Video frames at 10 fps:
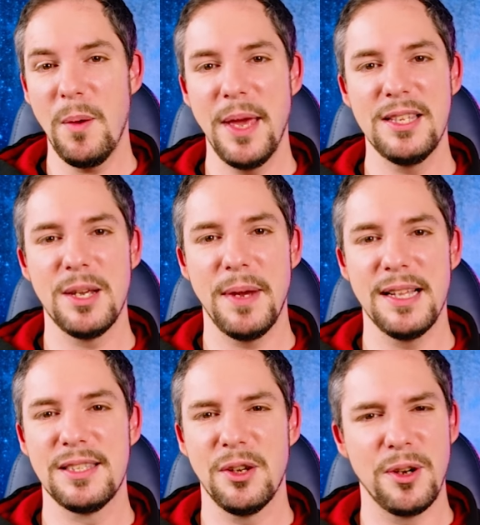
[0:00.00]
more major
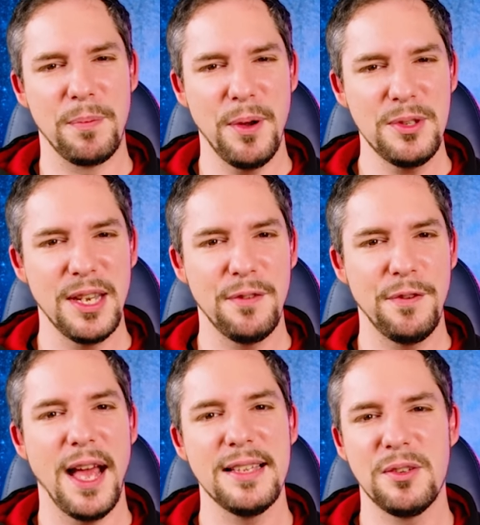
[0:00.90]
milestone approaching
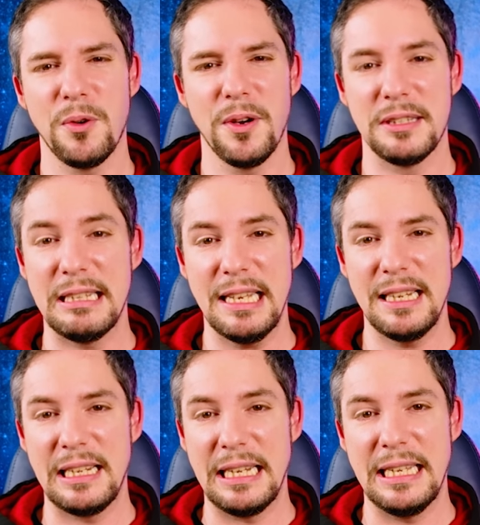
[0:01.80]
fast, or
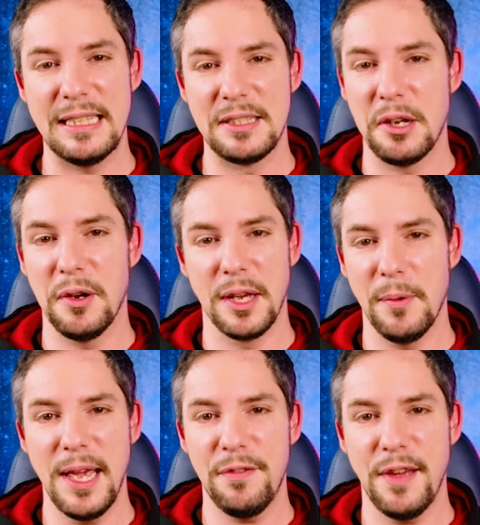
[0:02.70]
technically it's going
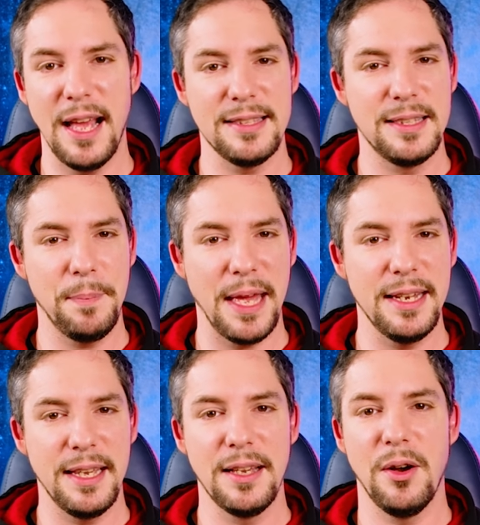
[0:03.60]
away fast,
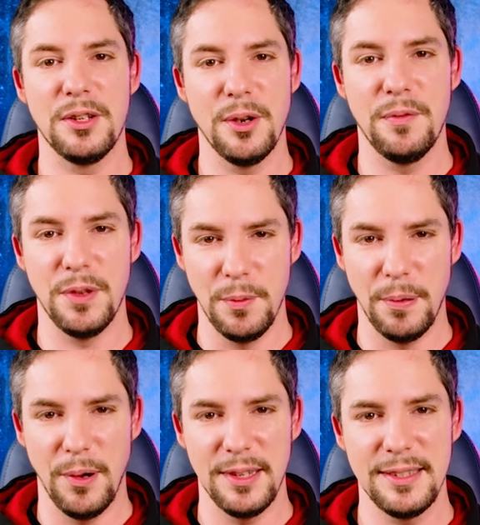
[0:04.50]
depending on your
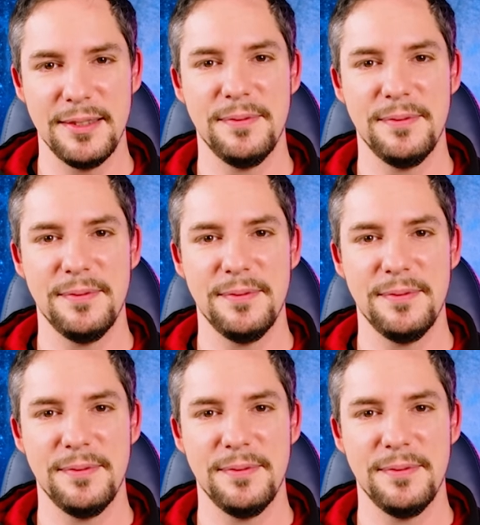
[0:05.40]
viewpoint.